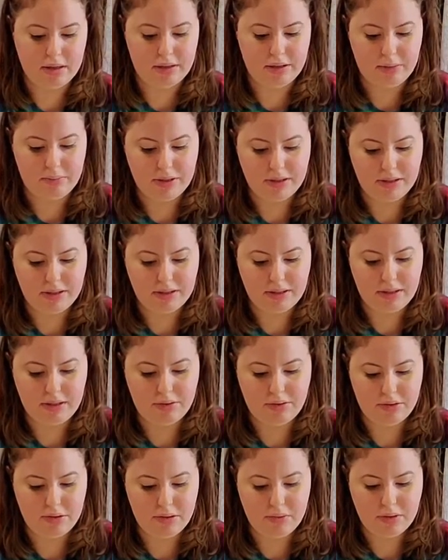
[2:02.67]
a little bit
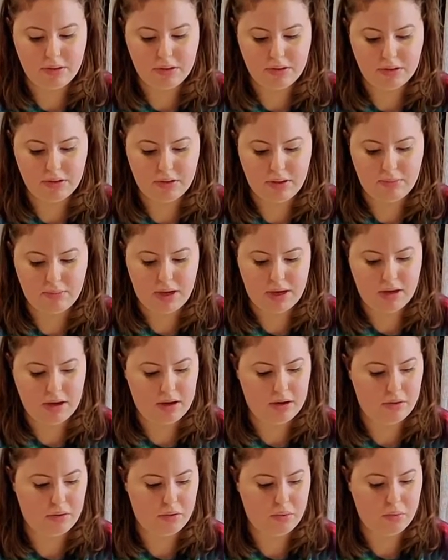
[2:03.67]
see-through, and so they make
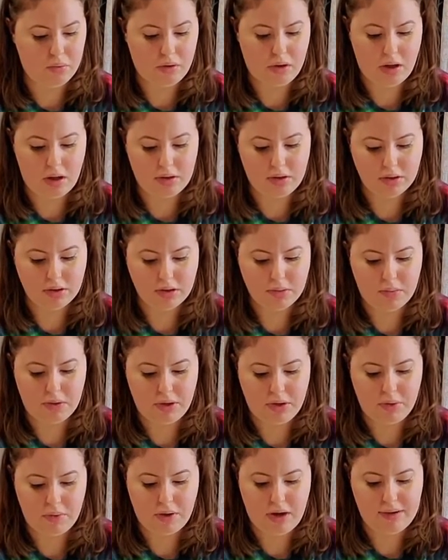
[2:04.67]
kind of cool colors when
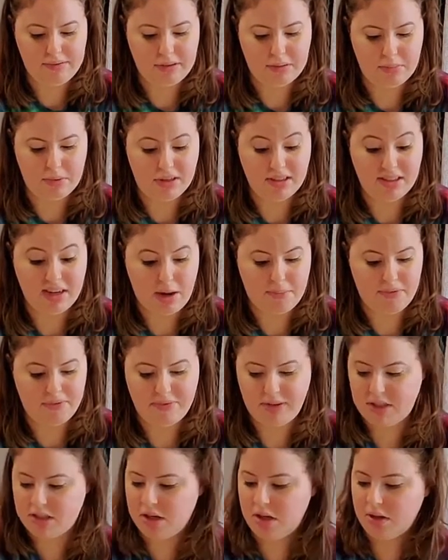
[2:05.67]
you have them on top of
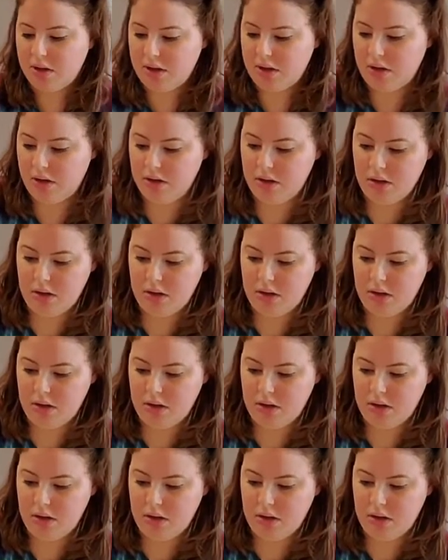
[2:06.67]
each other.